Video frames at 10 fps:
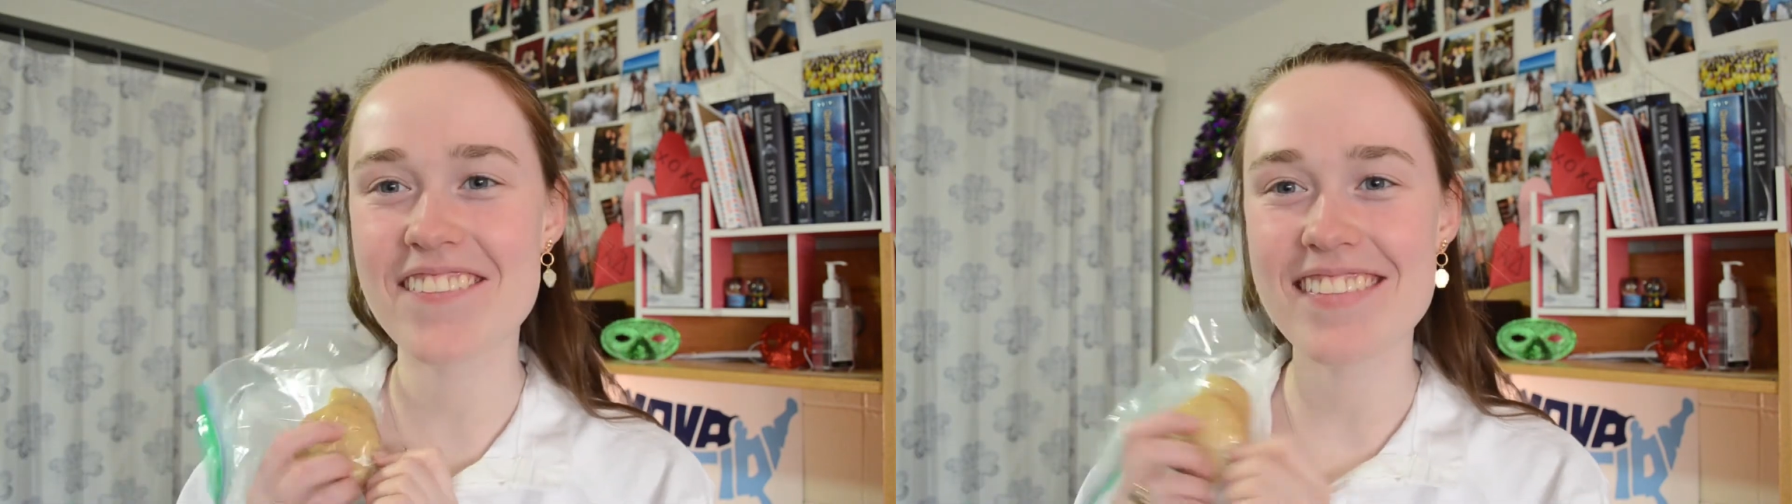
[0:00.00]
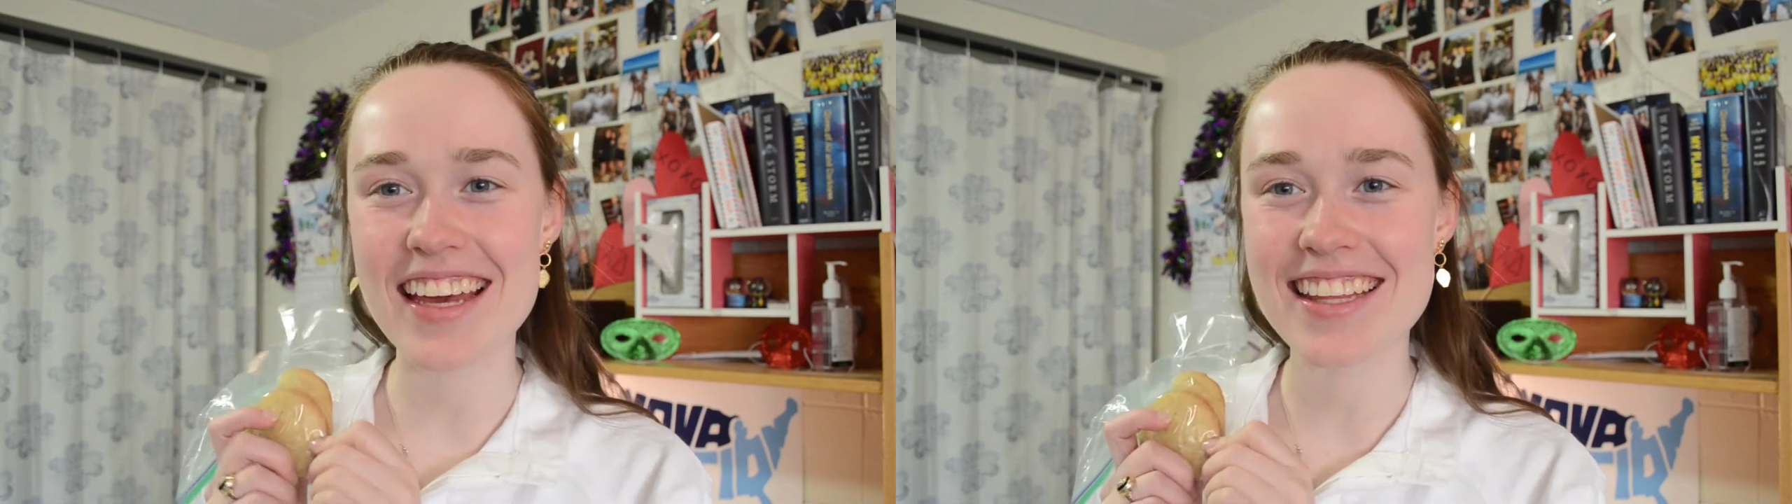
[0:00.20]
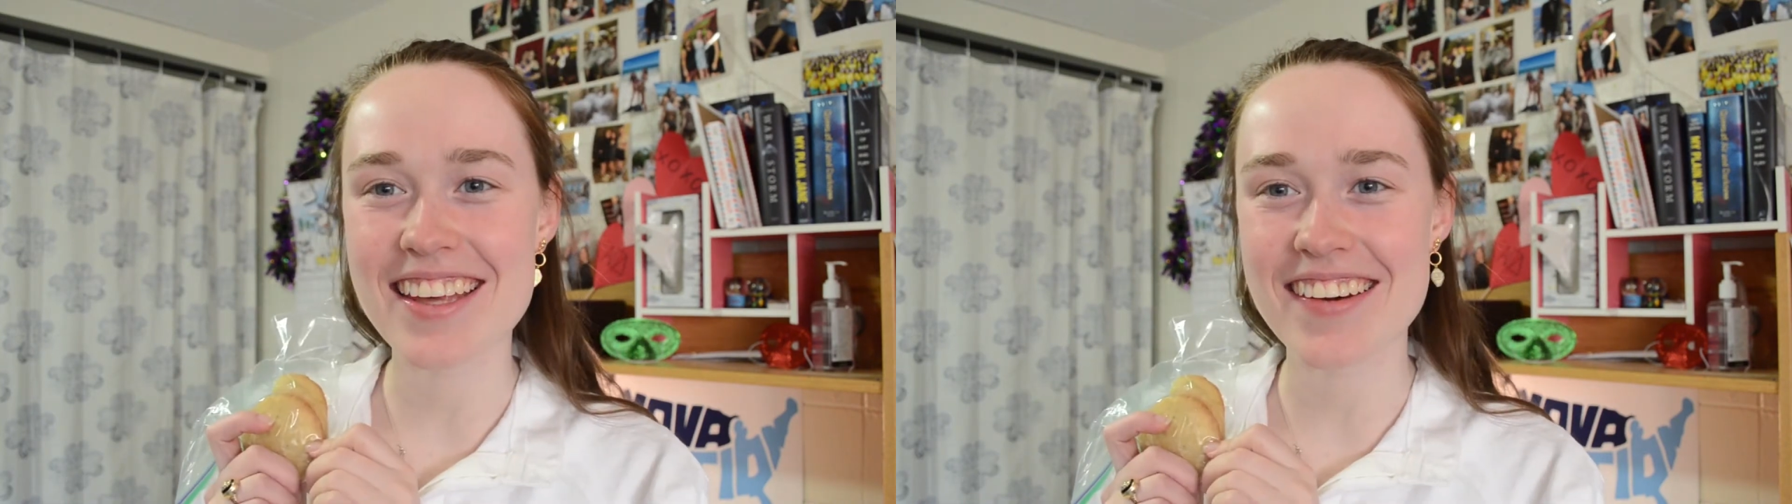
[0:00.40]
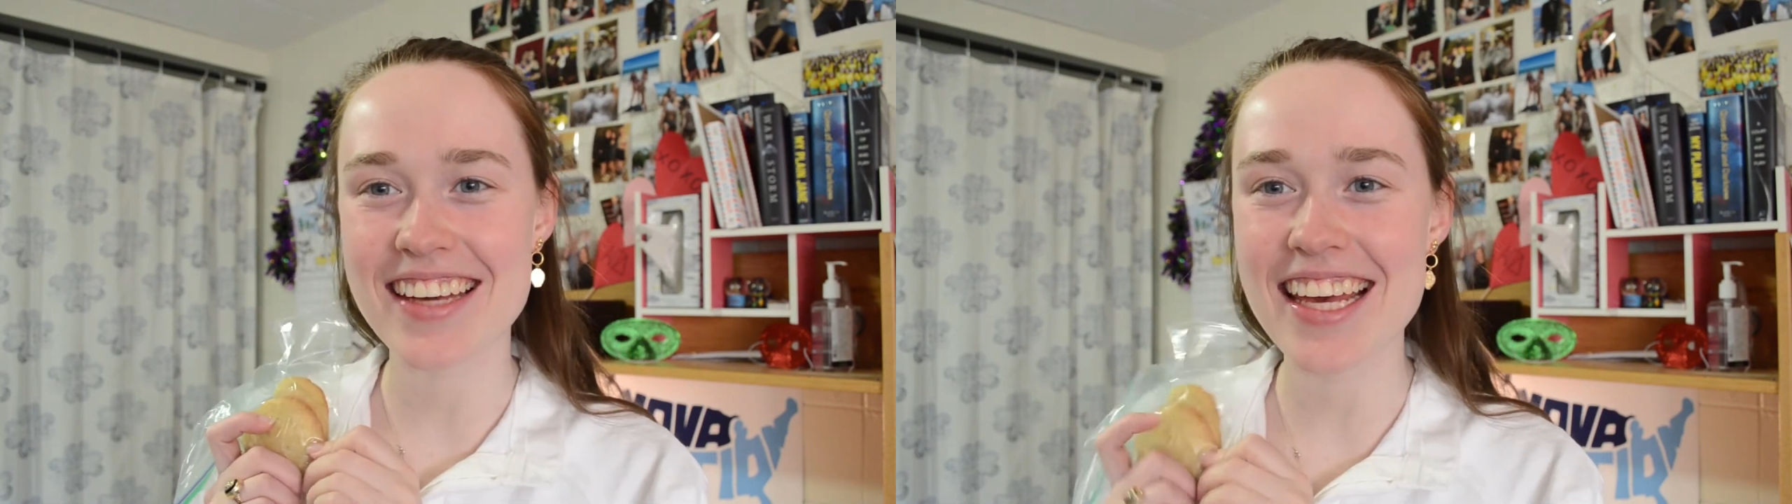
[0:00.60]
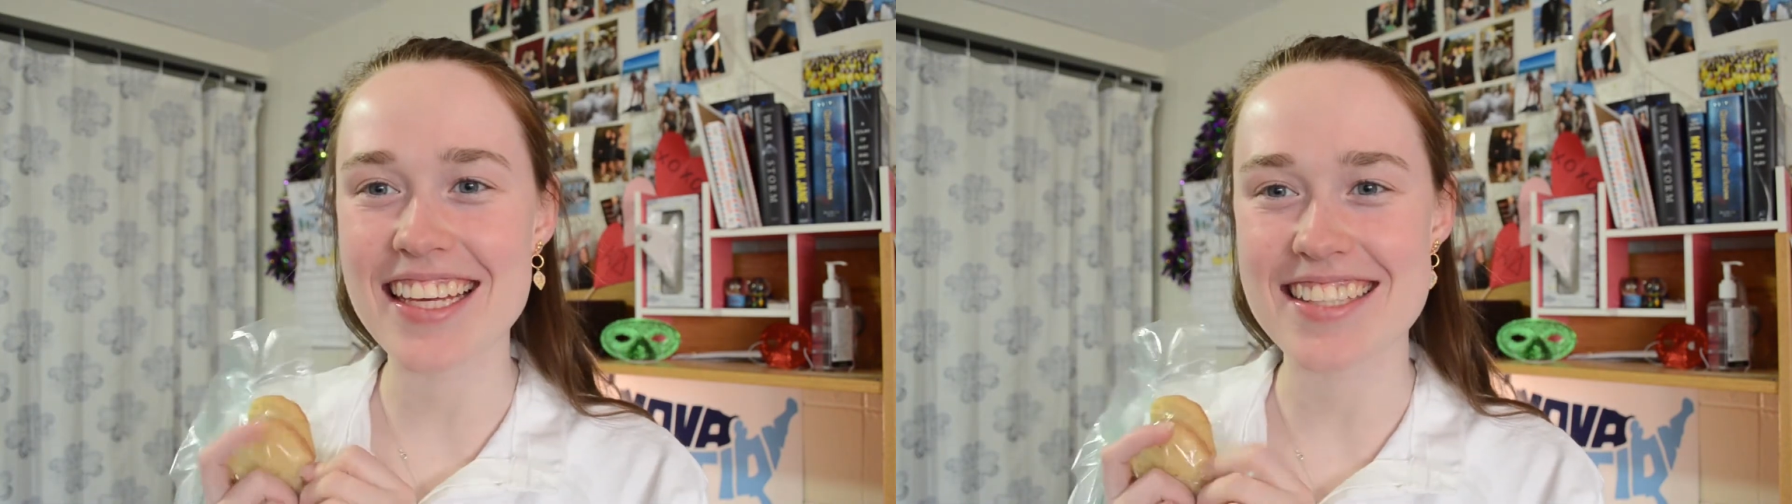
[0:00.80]
baked
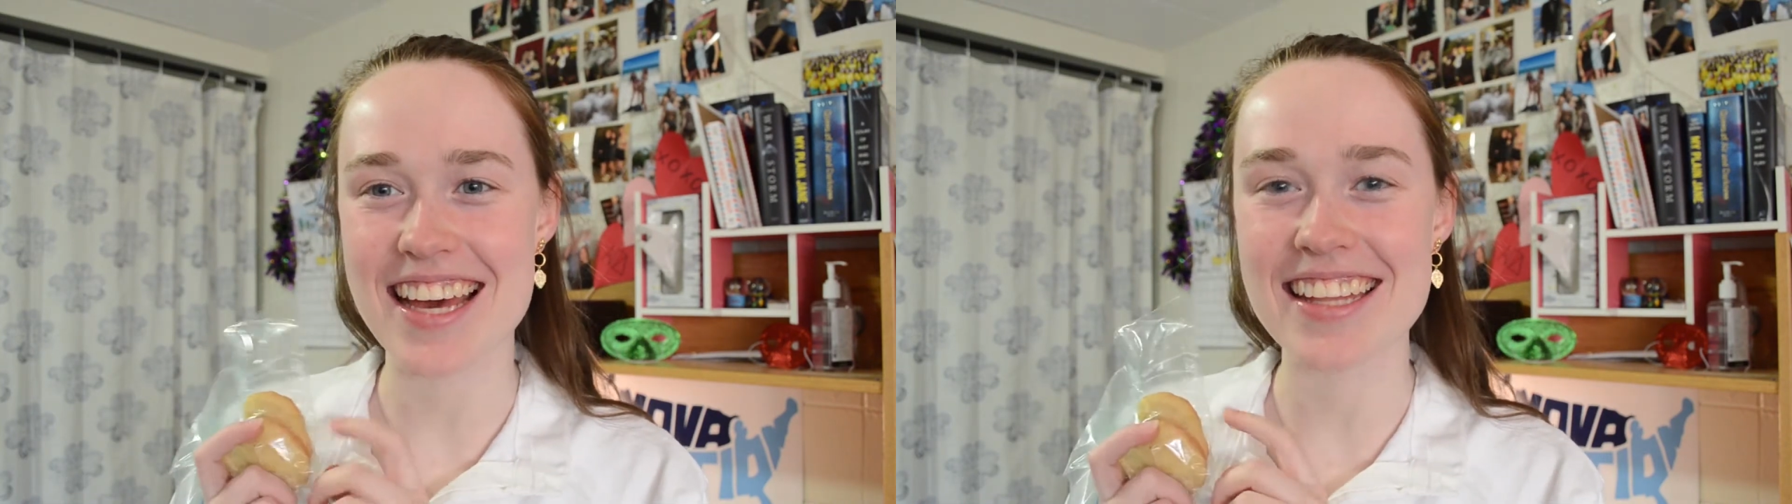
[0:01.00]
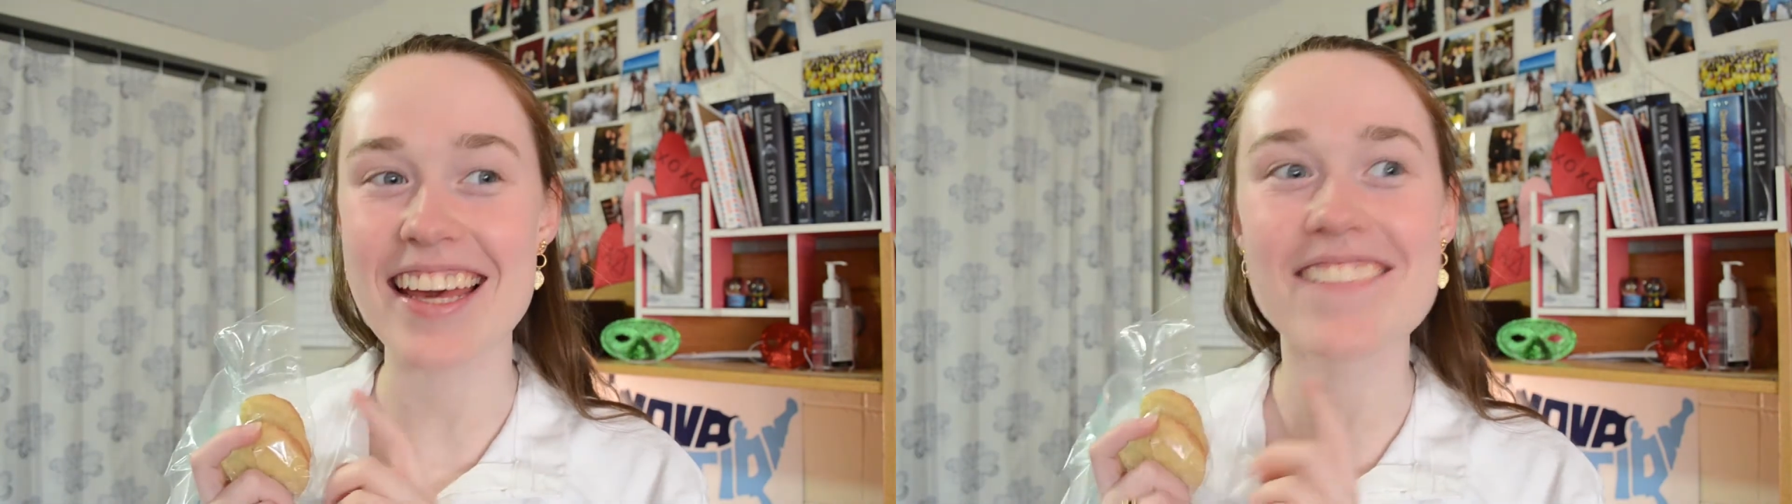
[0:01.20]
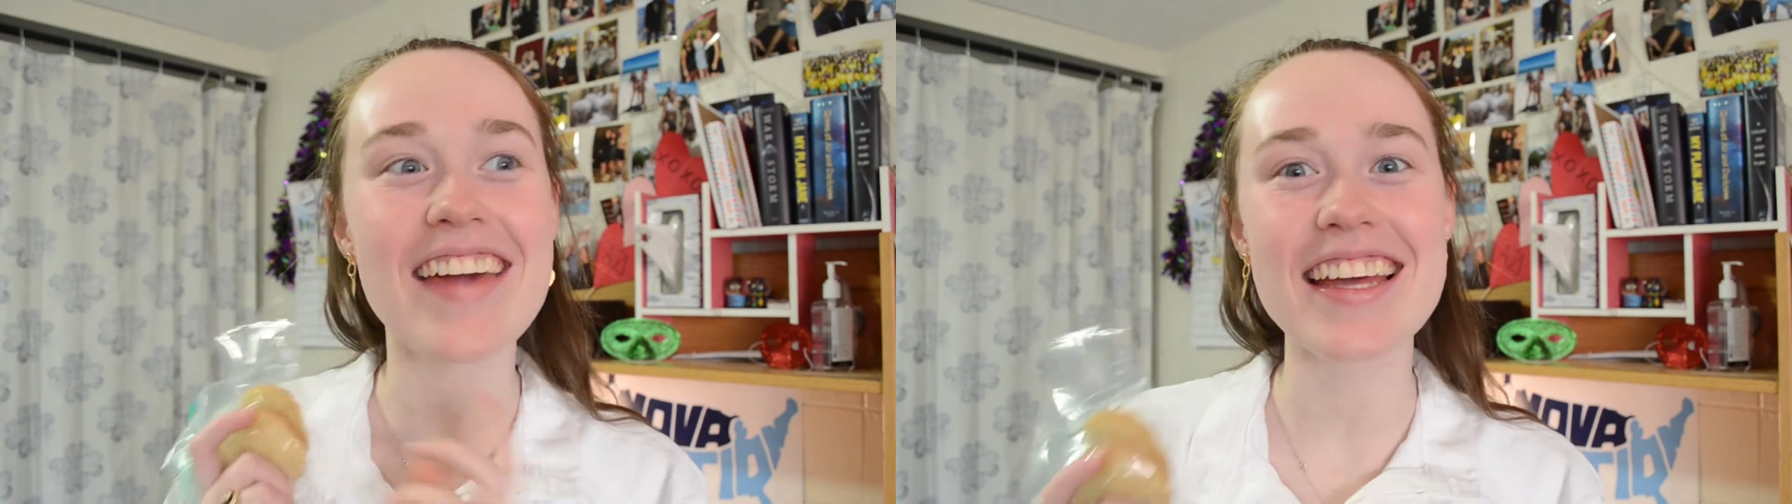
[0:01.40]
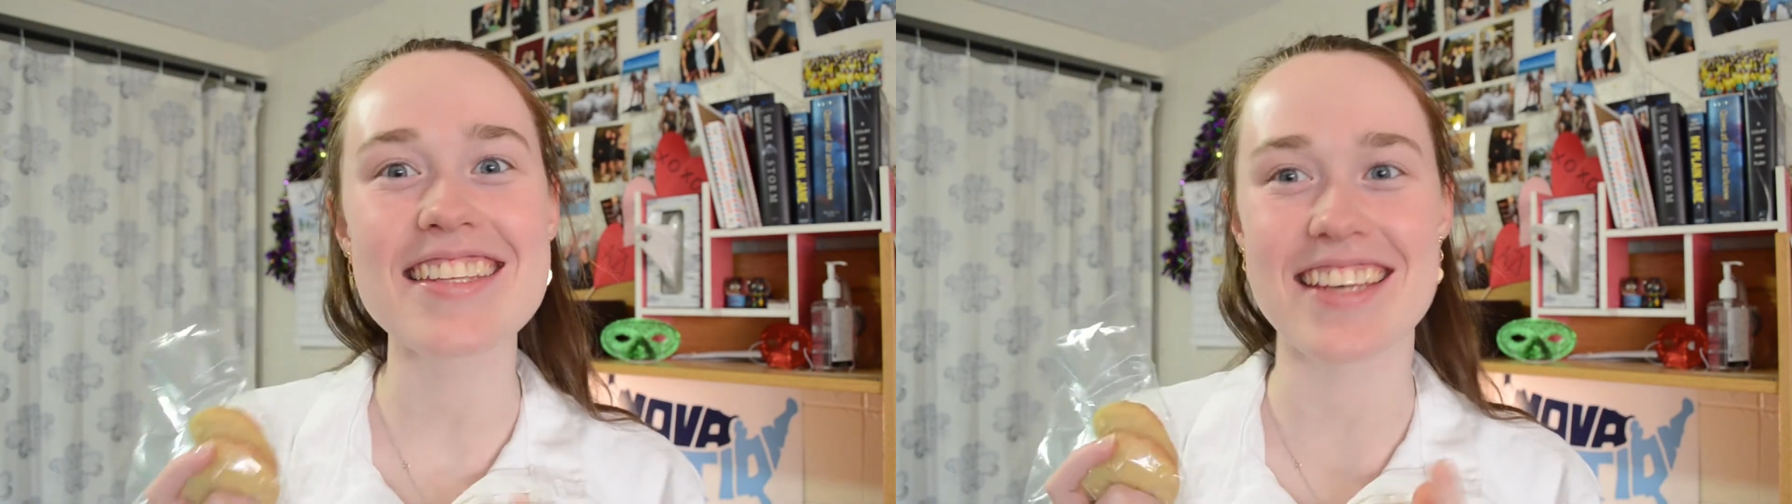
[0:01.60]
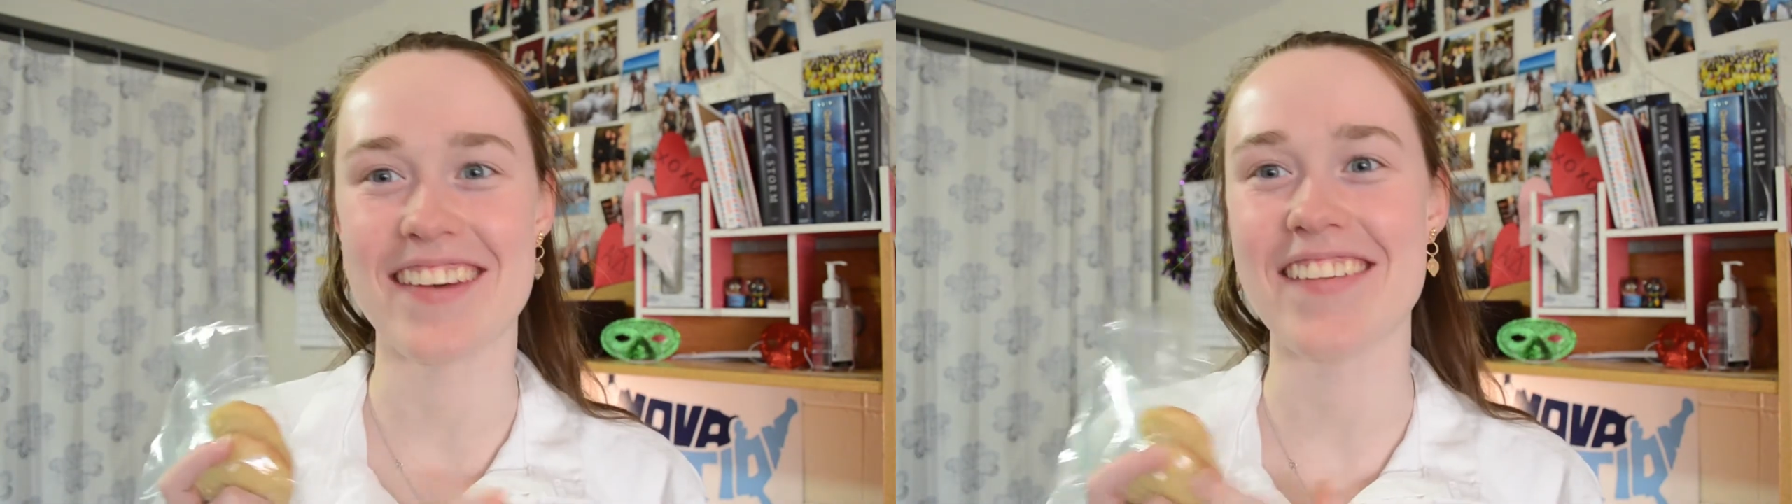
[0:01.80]
cookies and they made
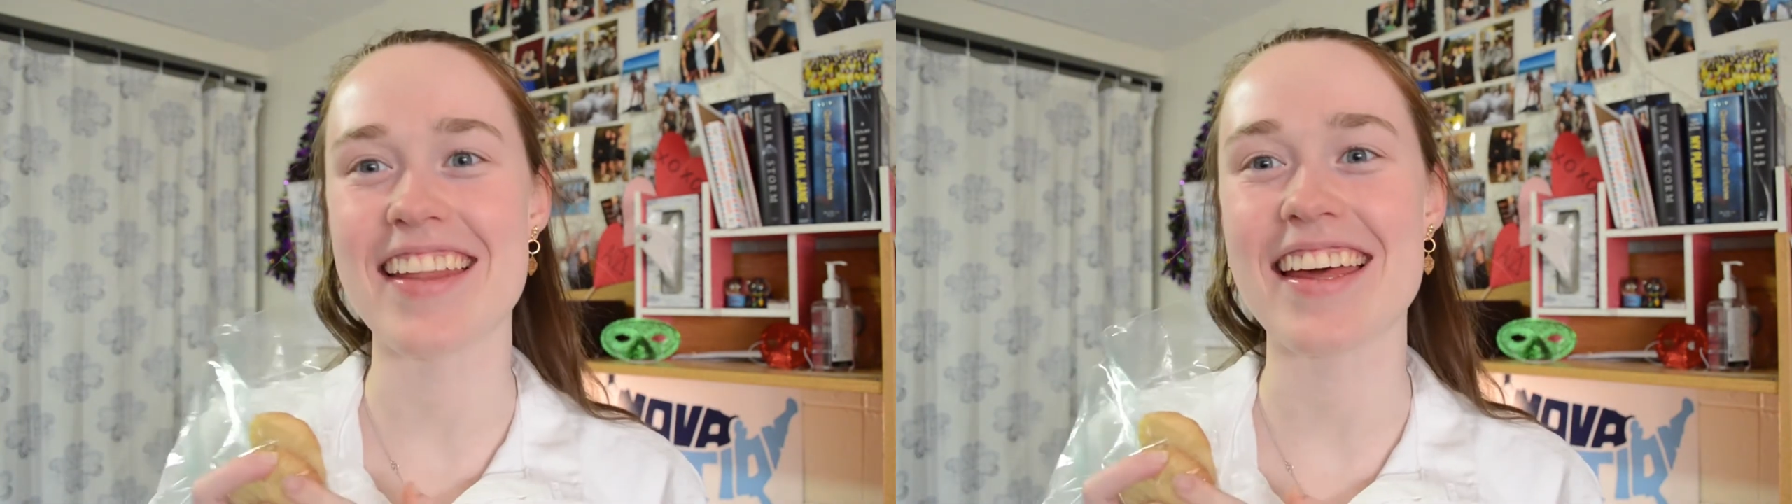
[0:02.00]
some and